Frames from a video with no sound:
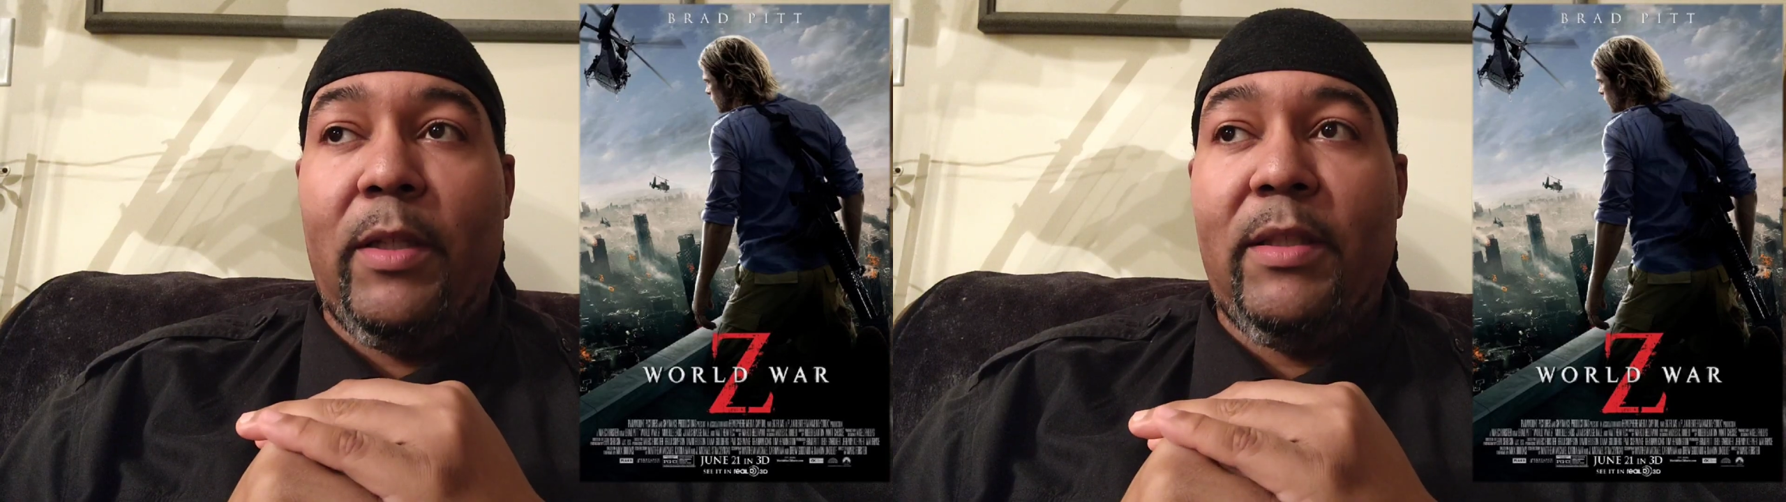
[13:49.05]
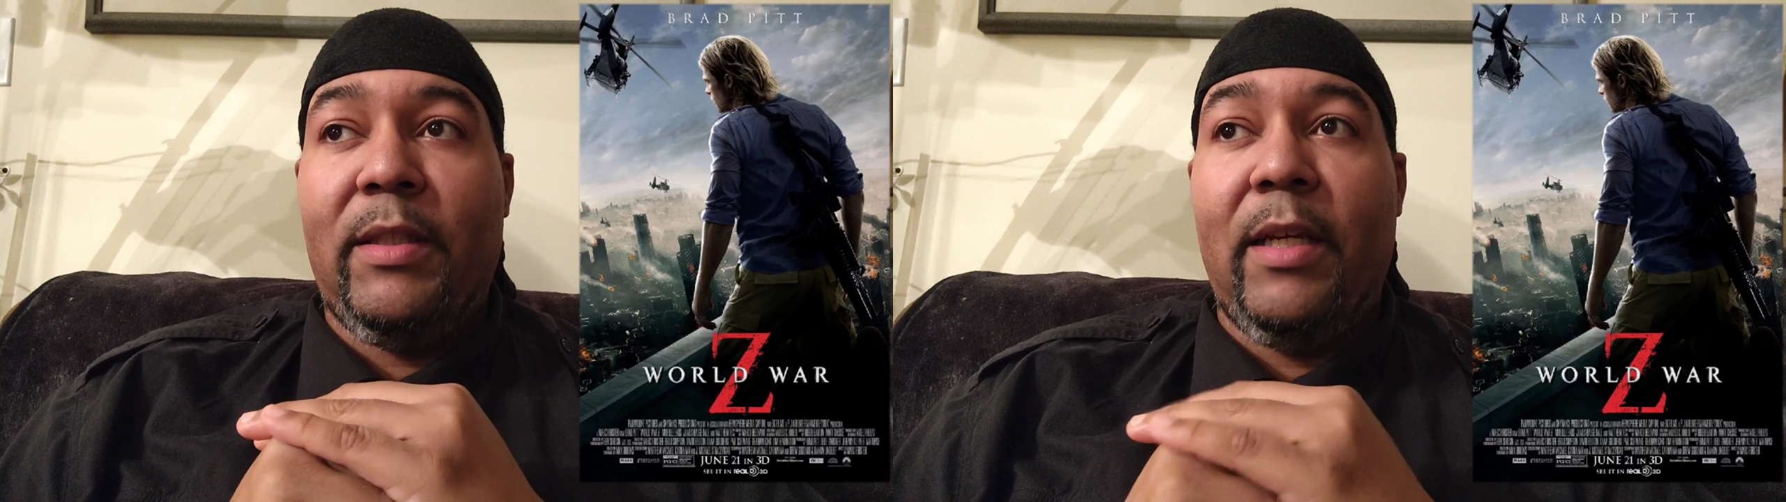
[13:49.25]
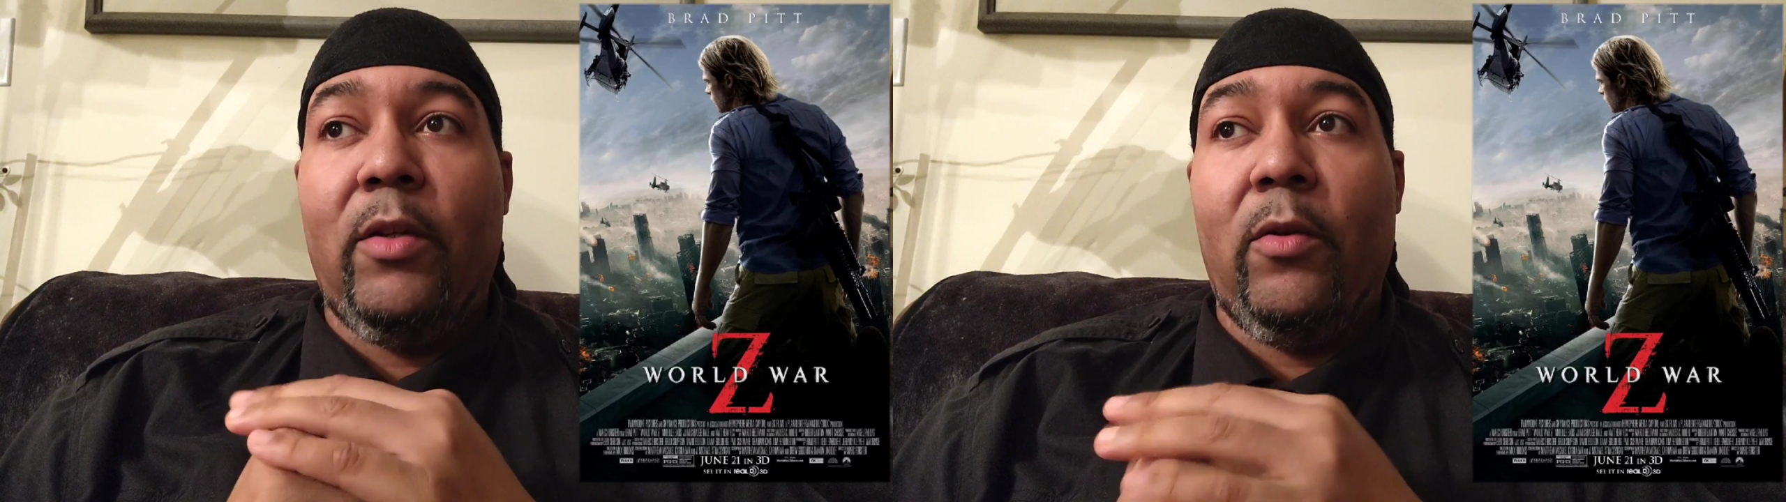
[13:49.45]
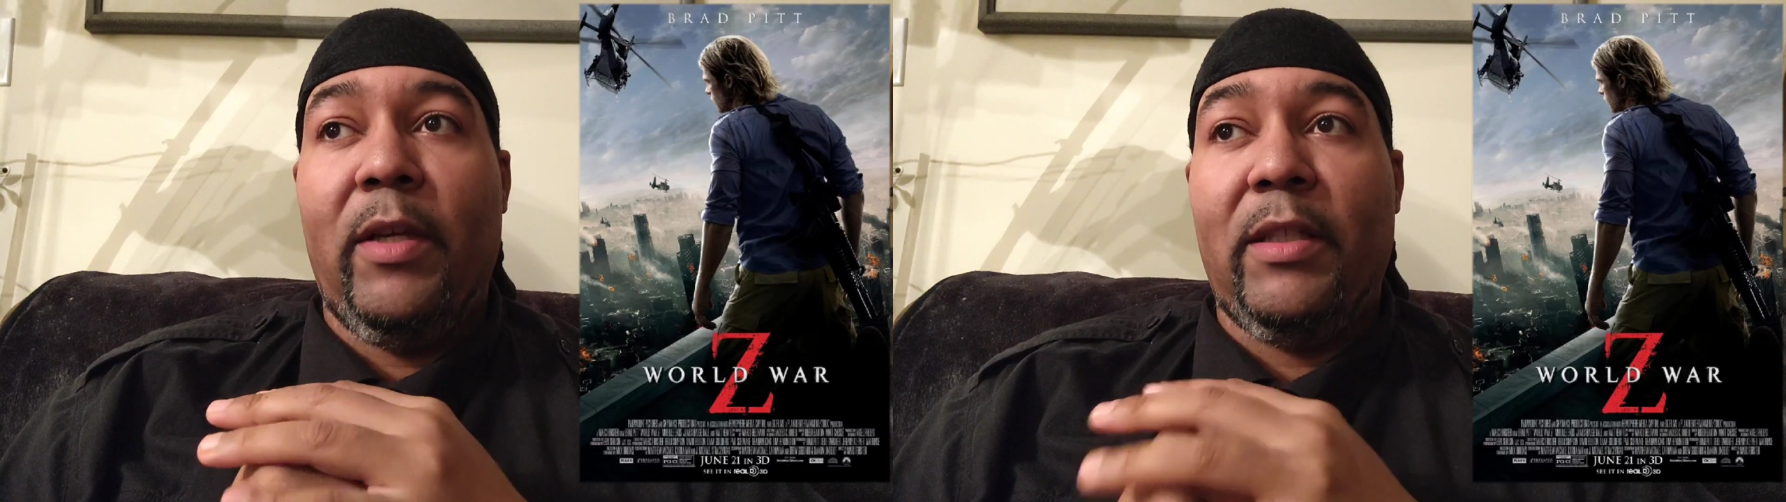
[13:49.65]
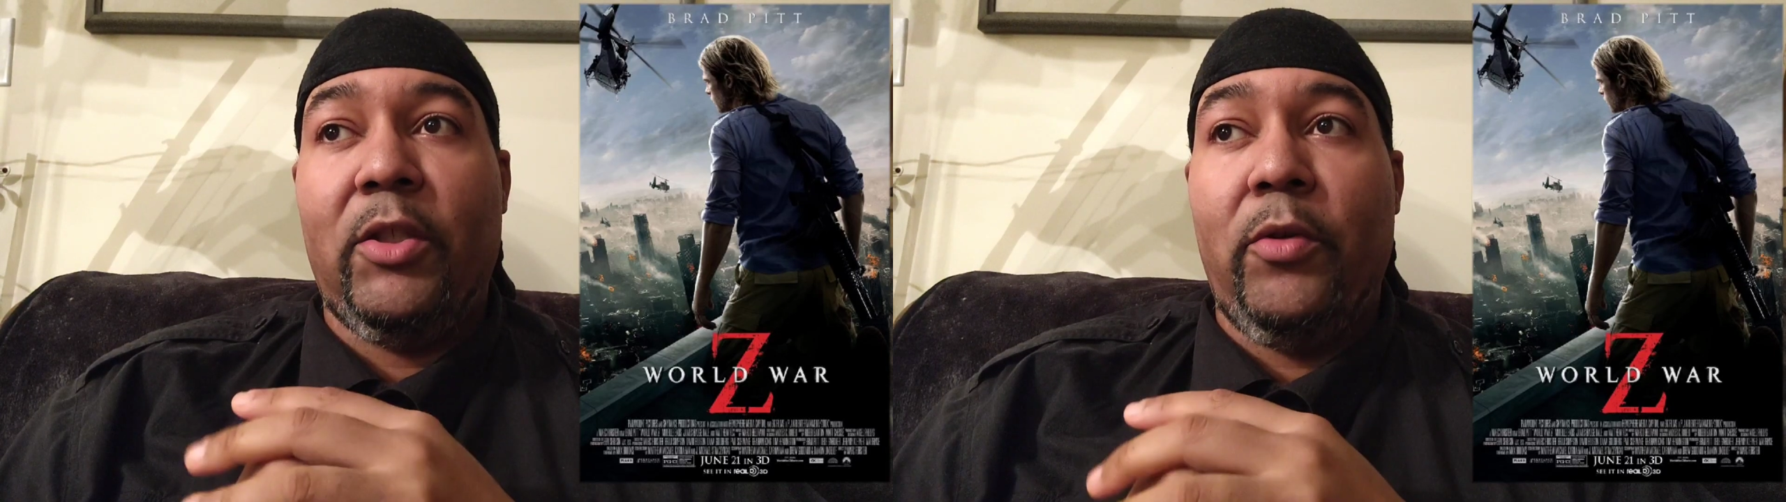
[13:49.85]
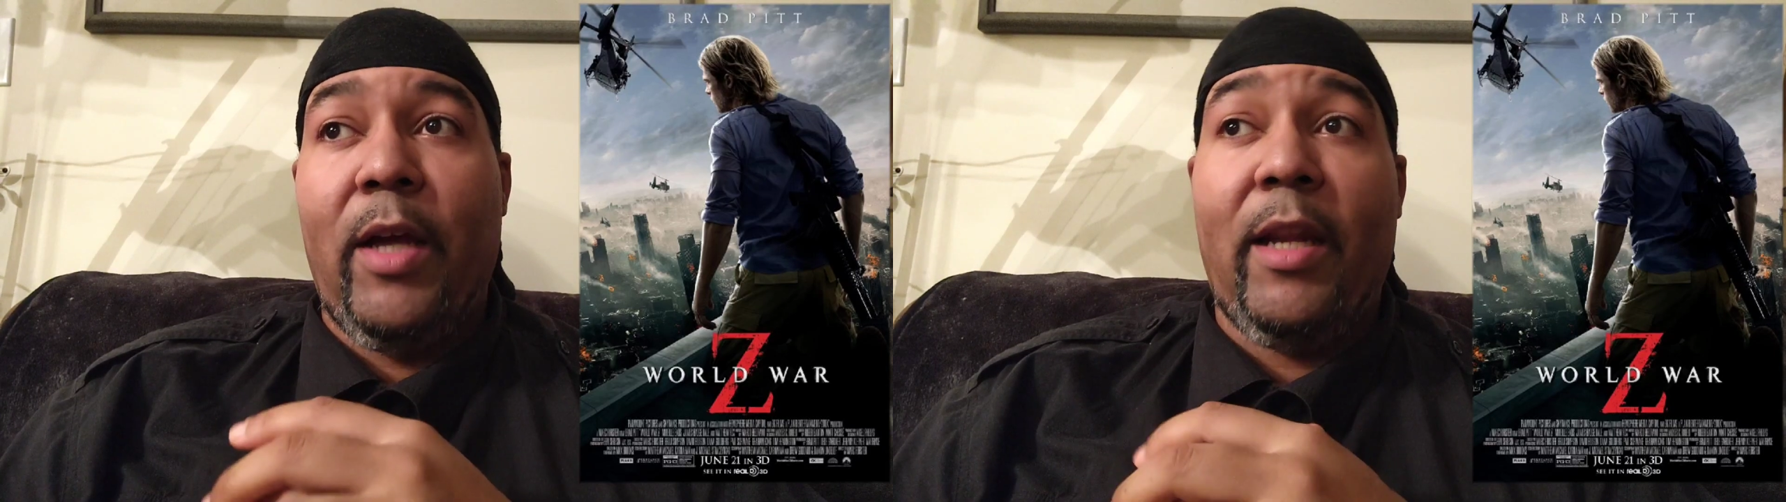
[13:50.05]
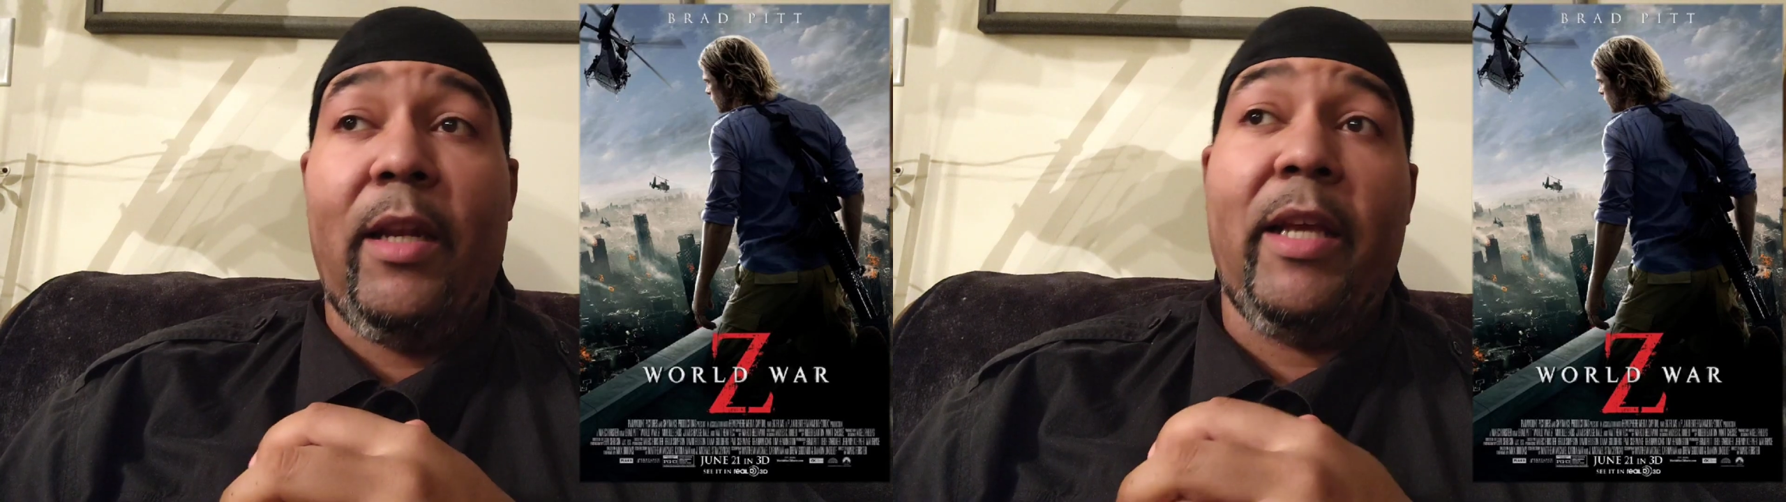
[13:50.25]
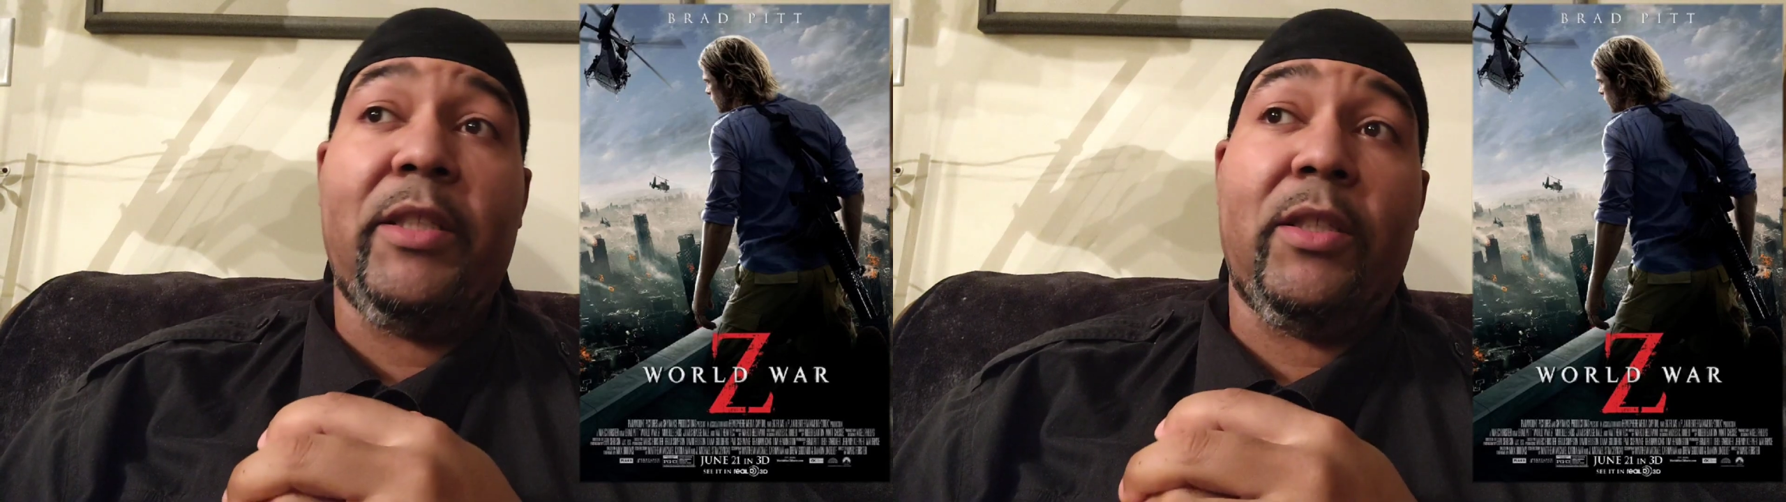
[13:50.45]
to signal his United
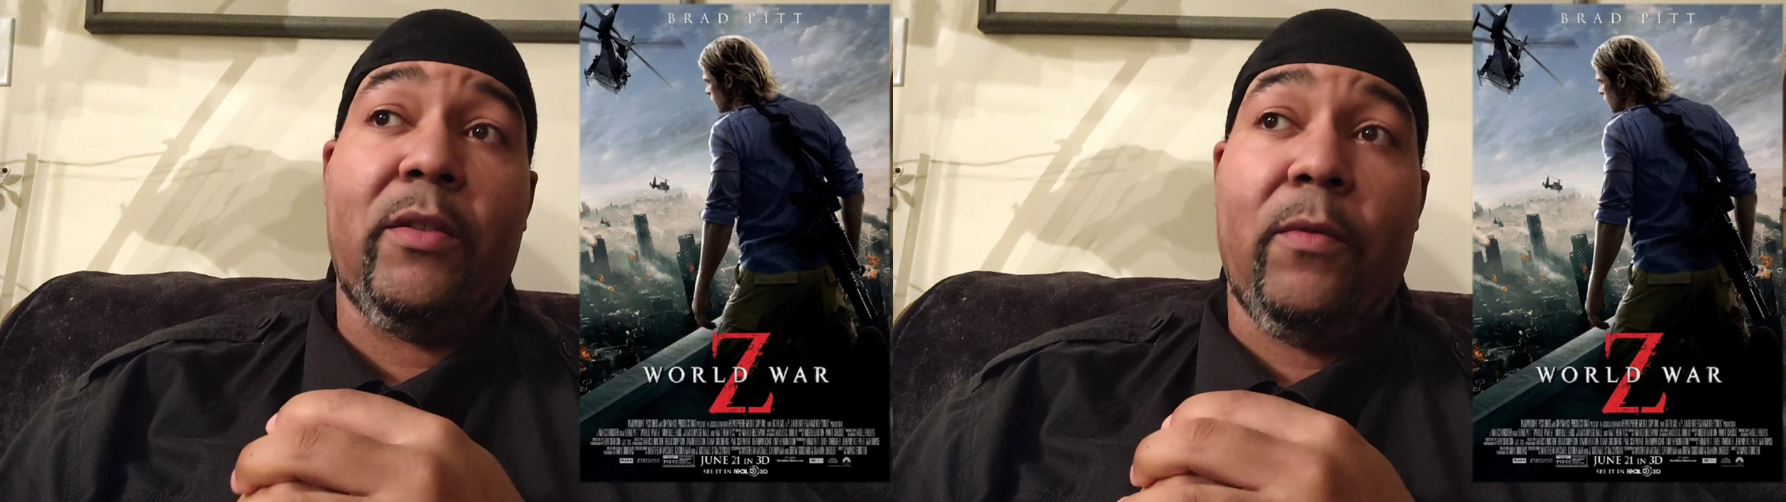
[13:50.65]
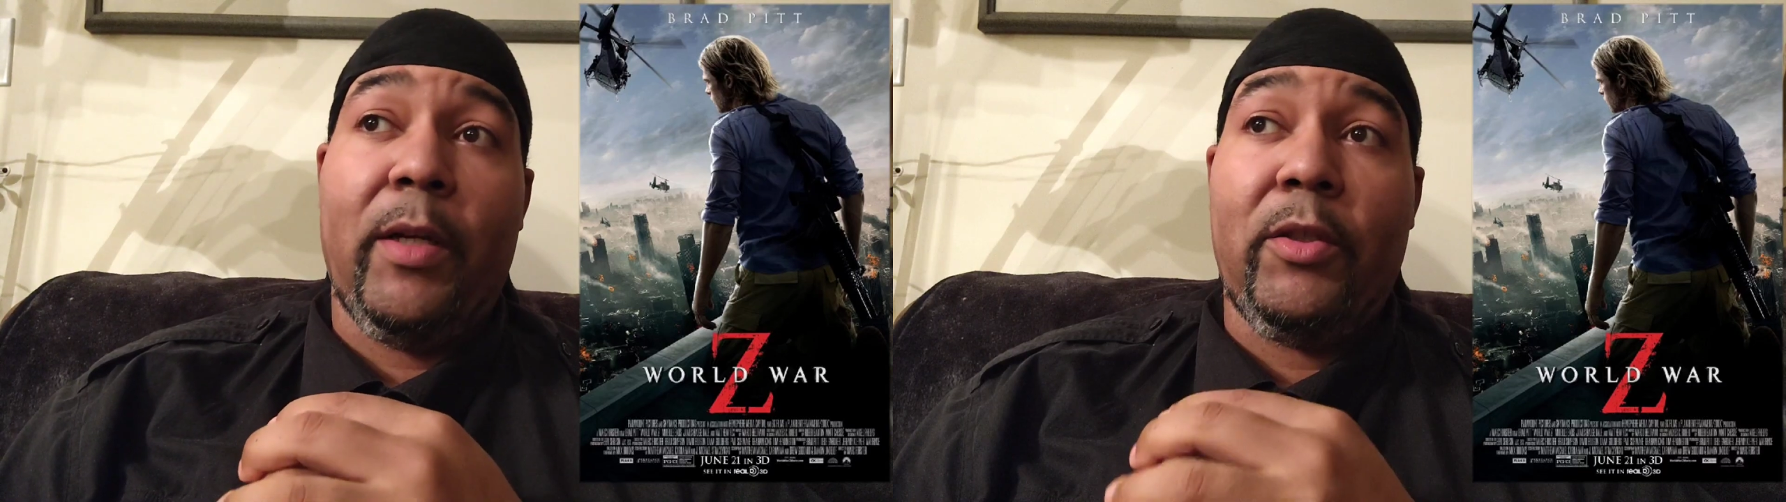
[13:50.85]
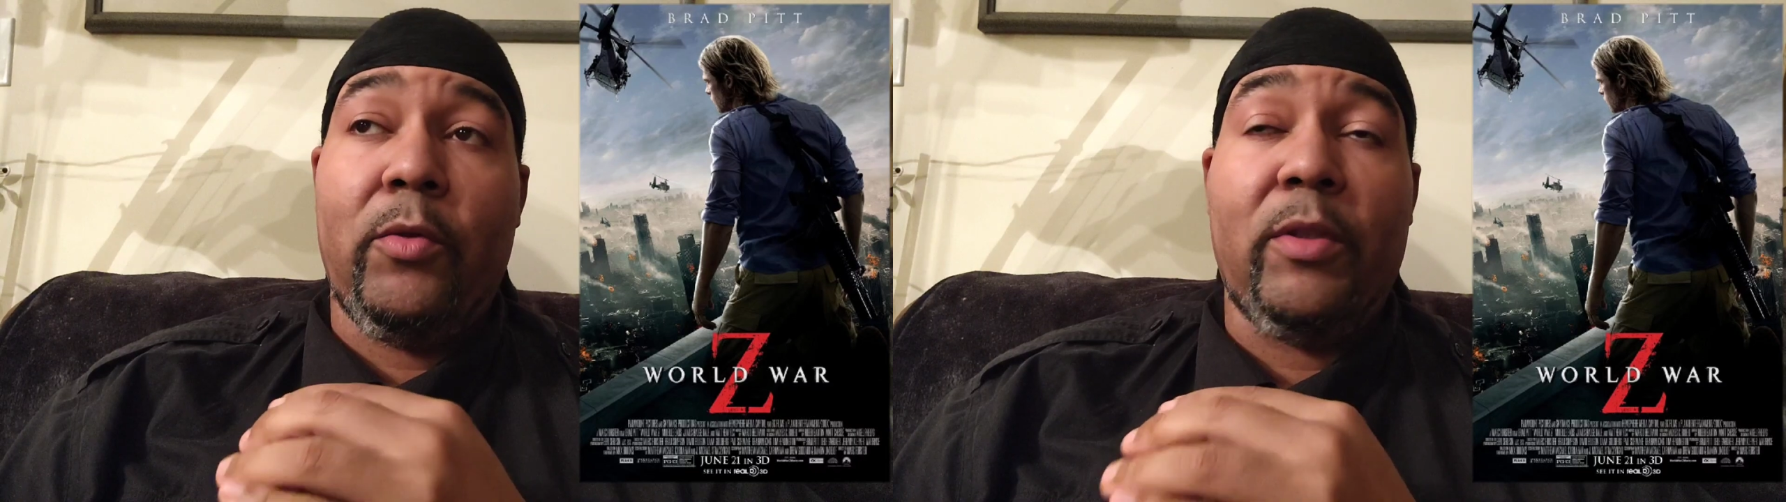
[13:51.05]
Nations friends who